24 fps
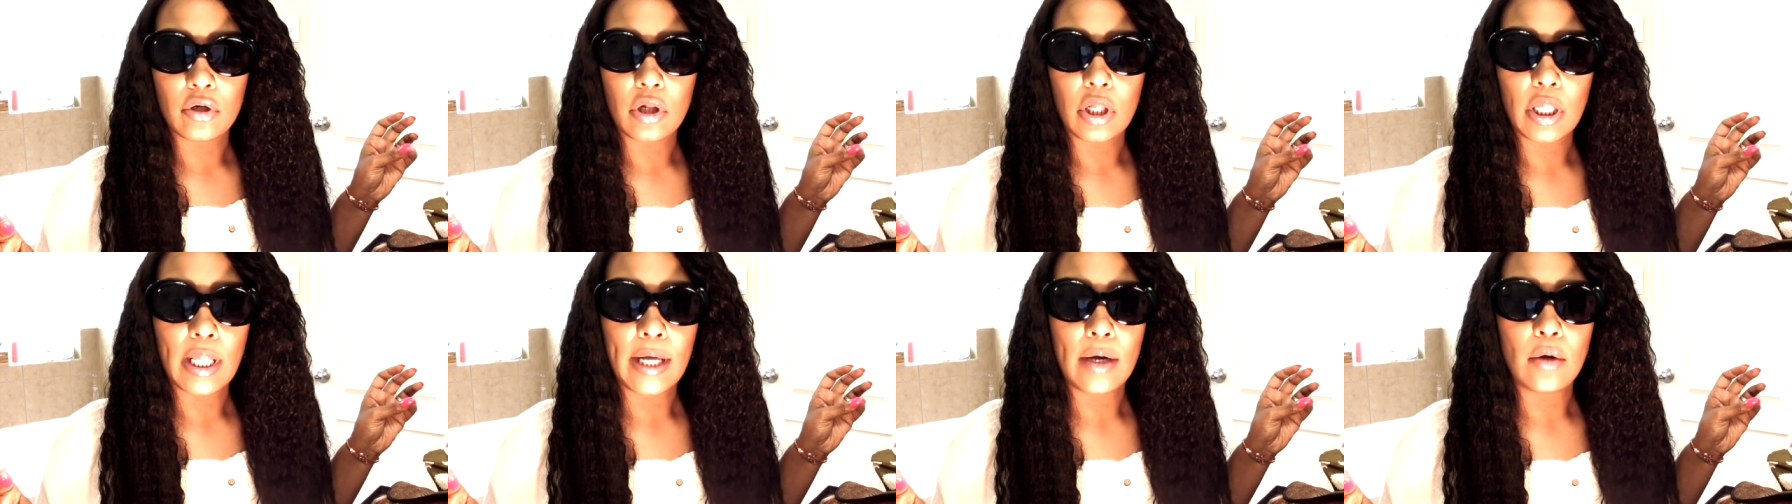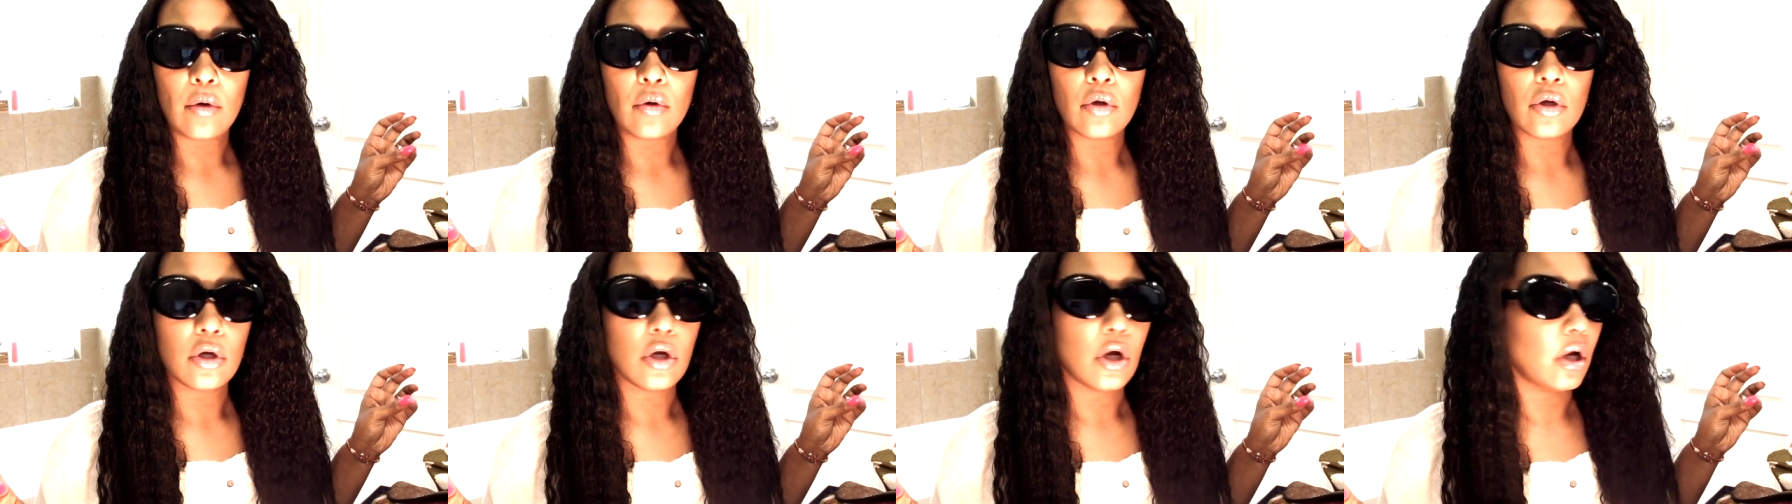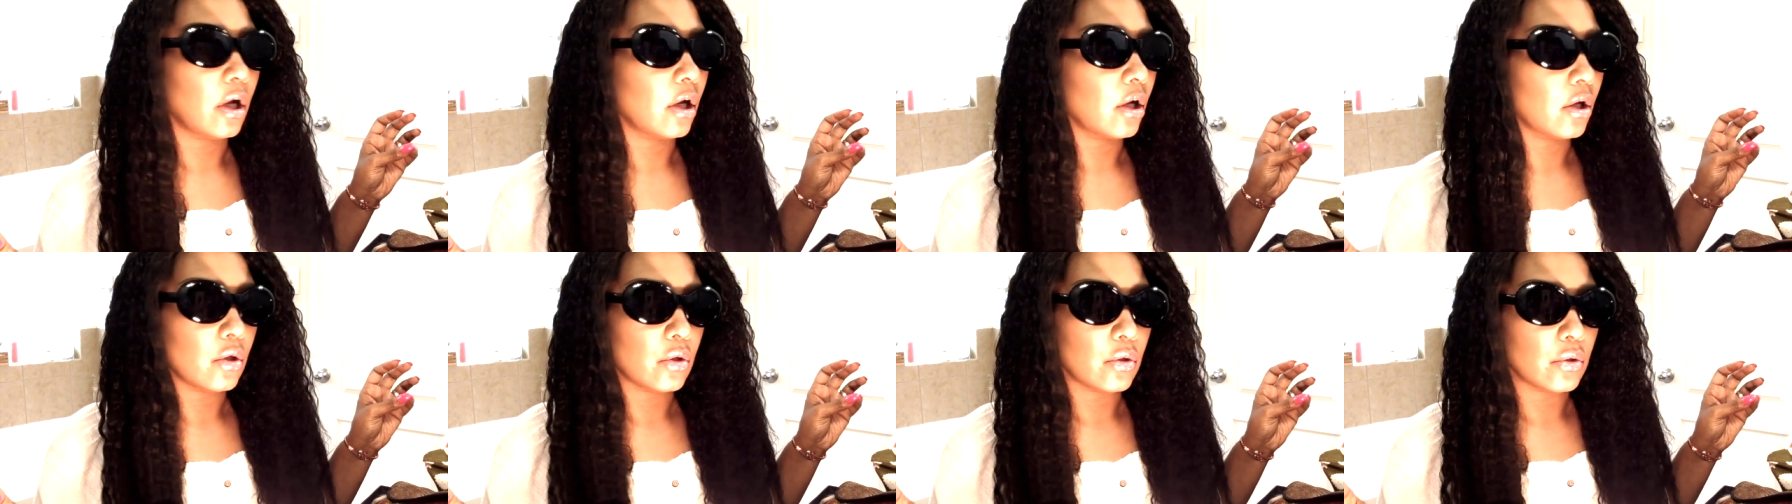clout
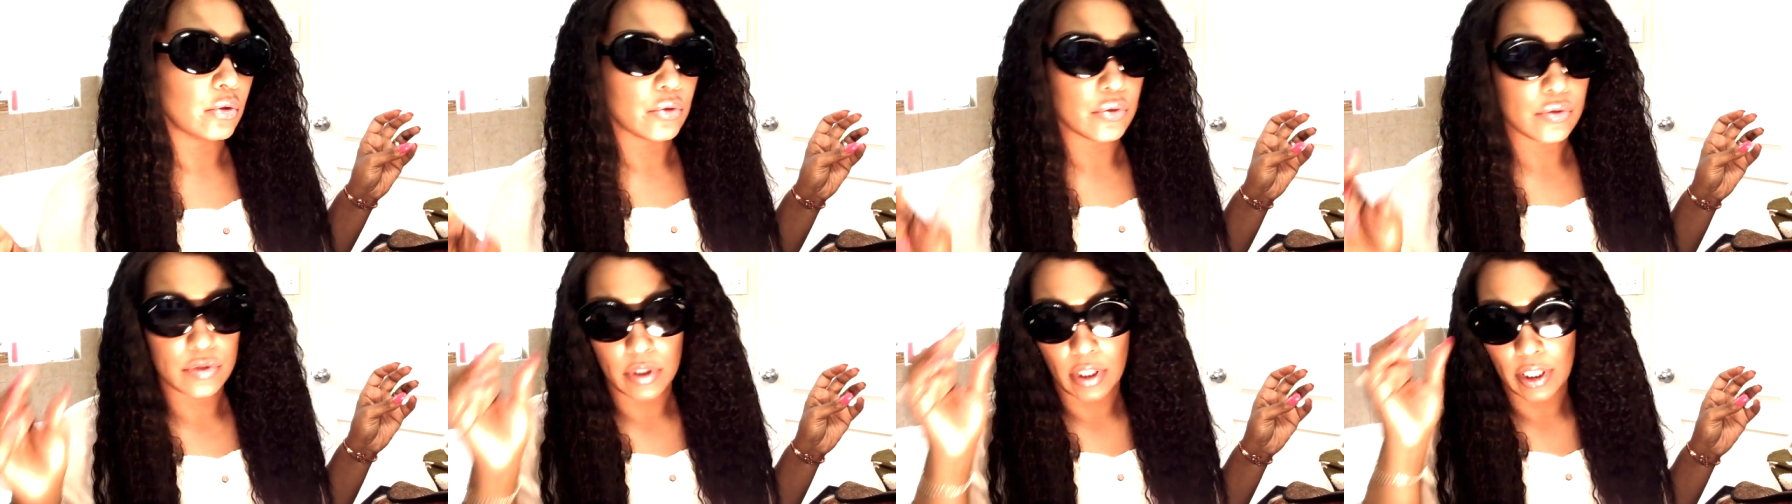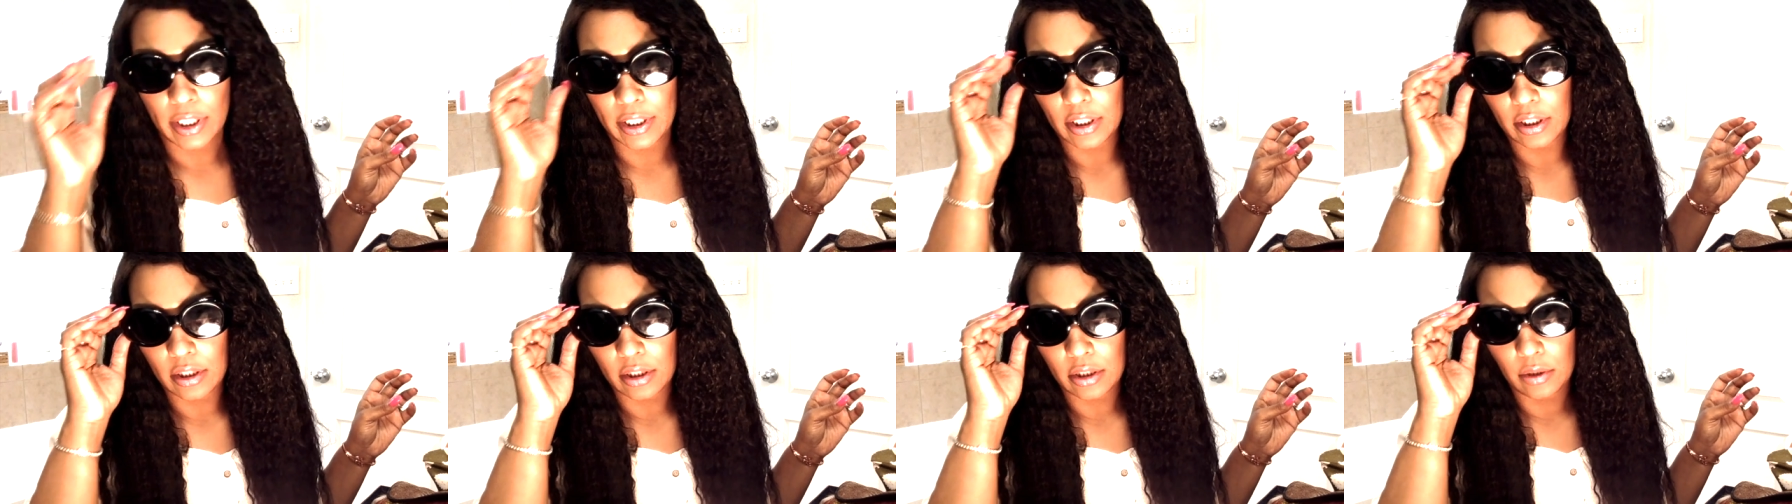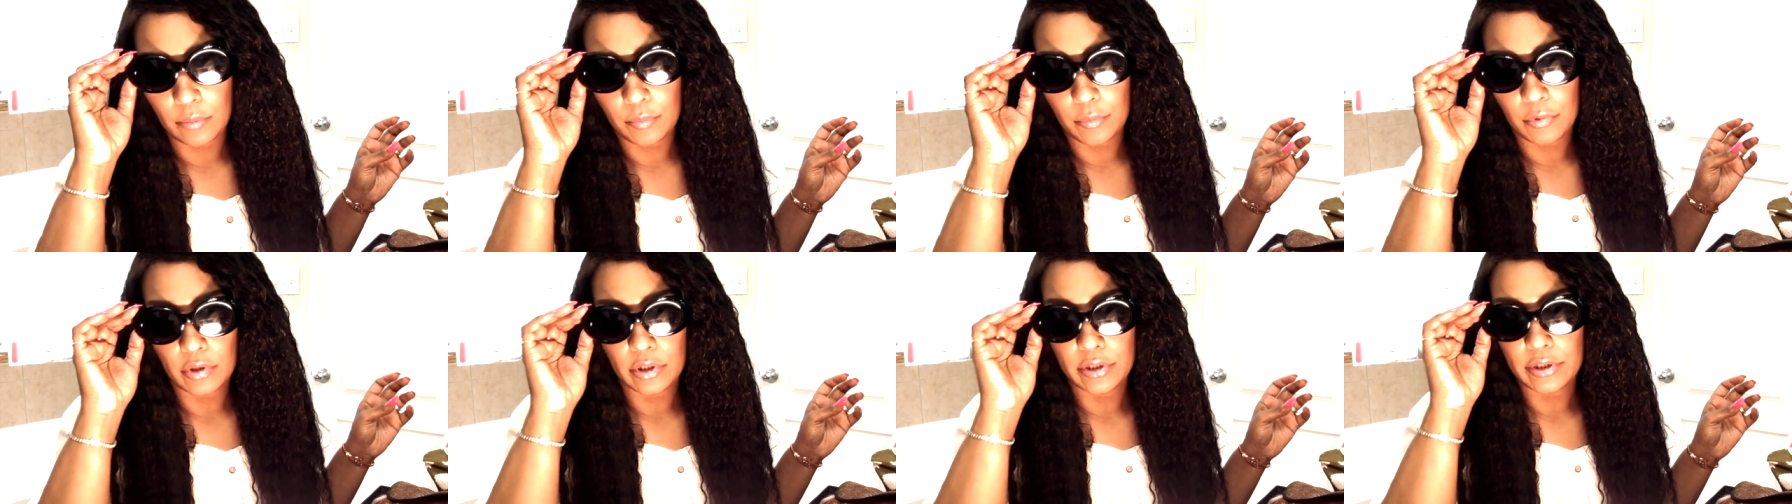goggles like a
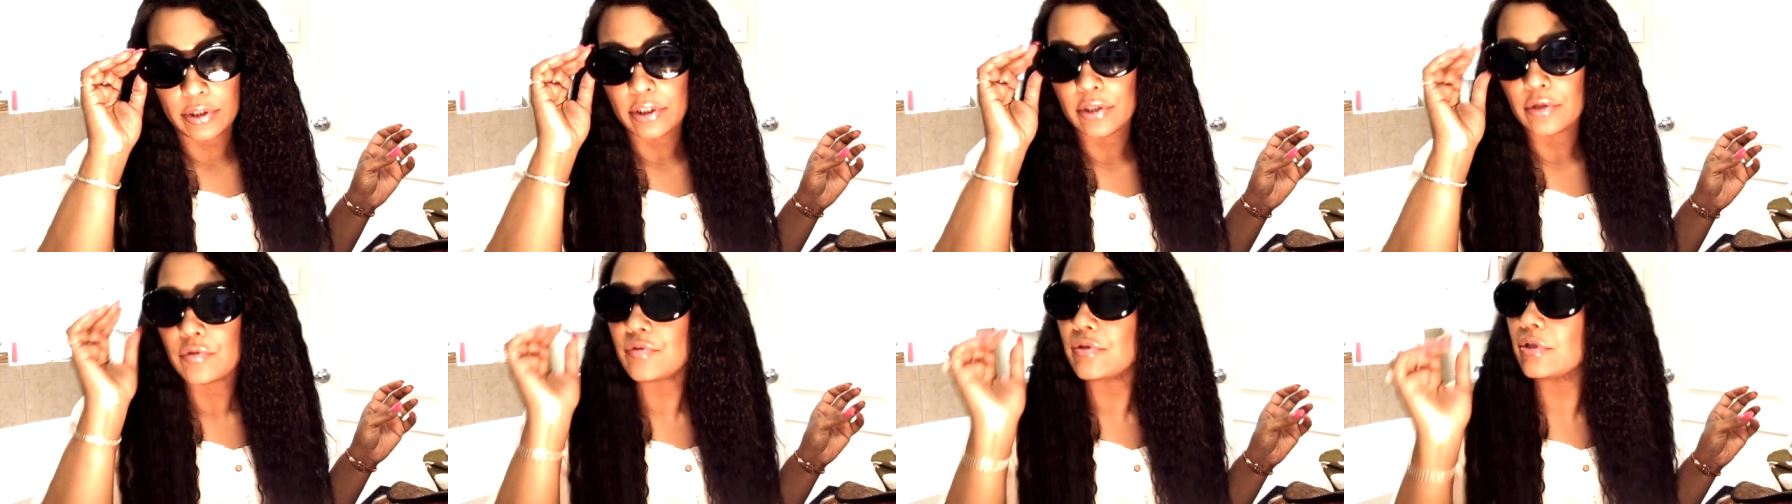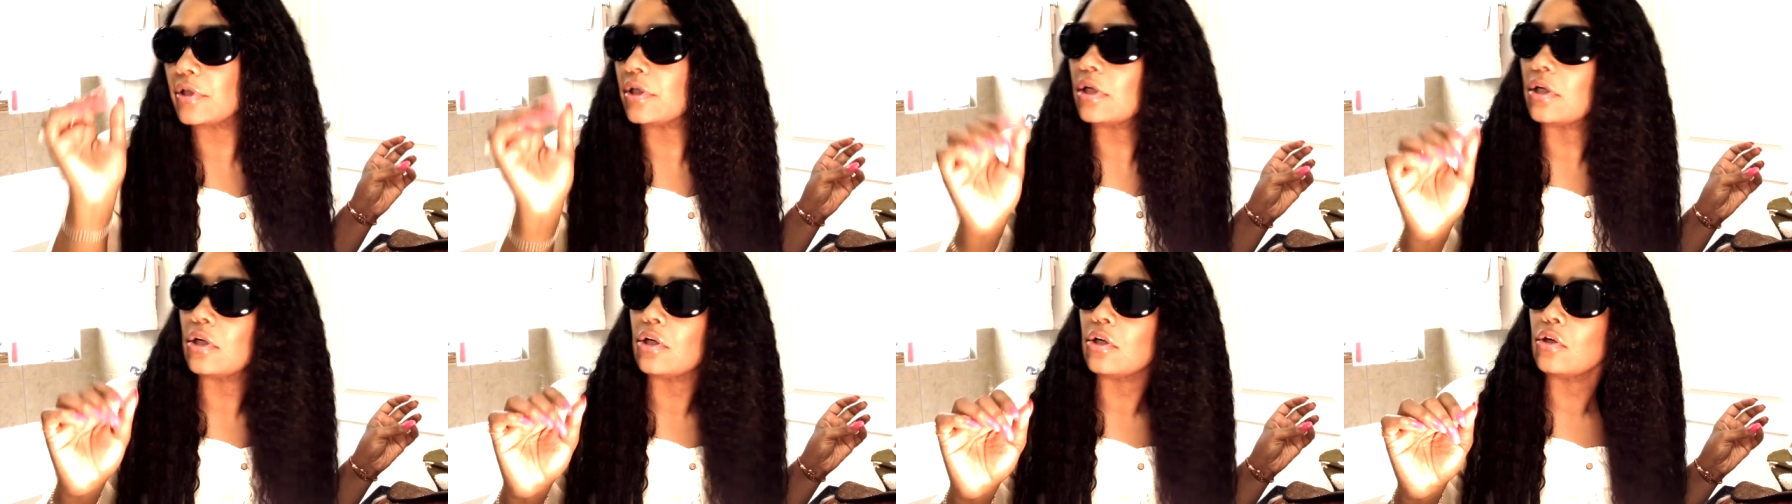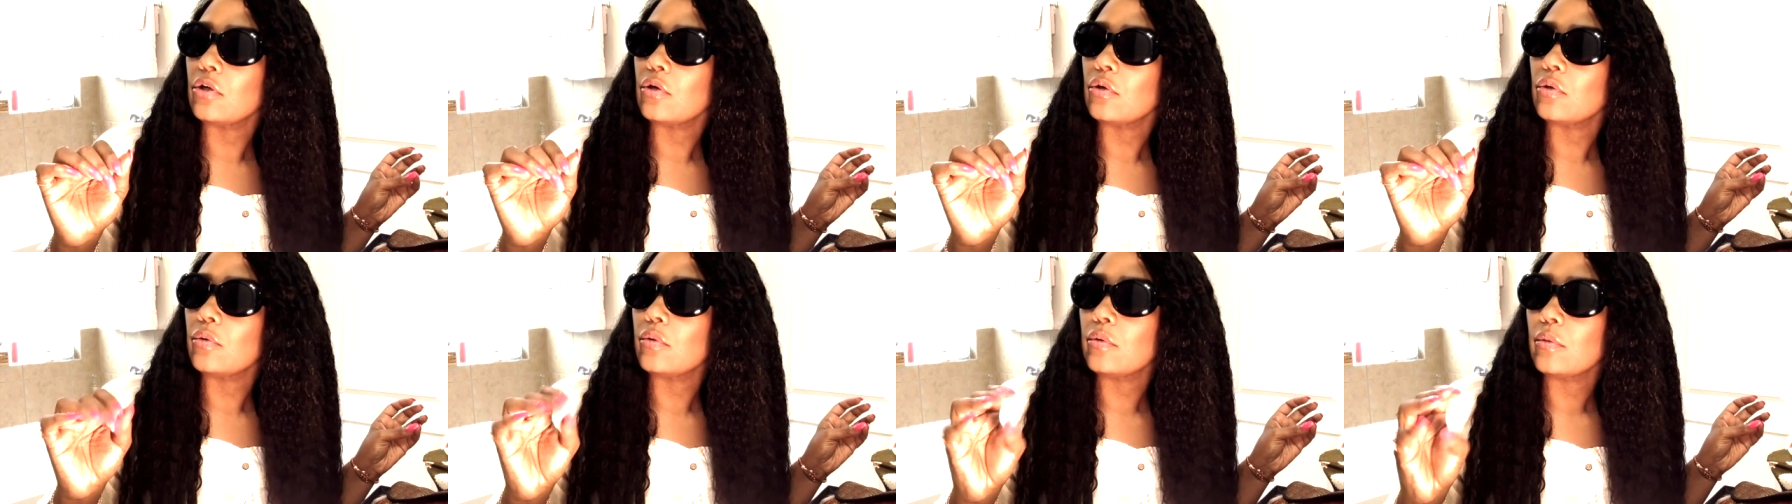couple of years
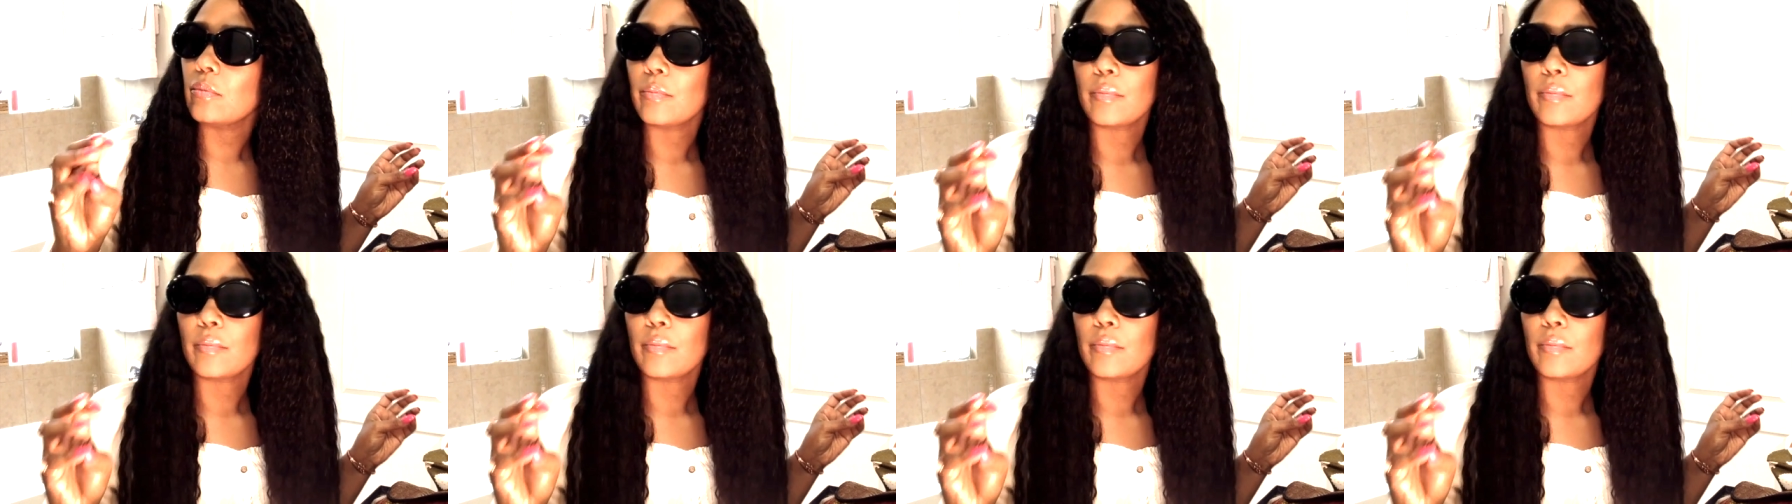ago.